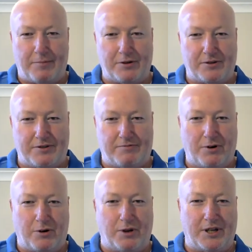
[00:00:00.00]
Because you've
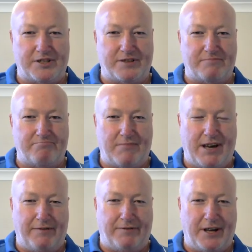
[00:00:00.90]
got all these
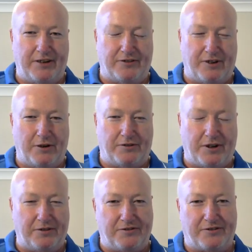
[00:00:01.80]
airfares and
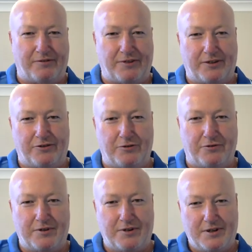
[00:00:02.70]
hotels and stuff like that too.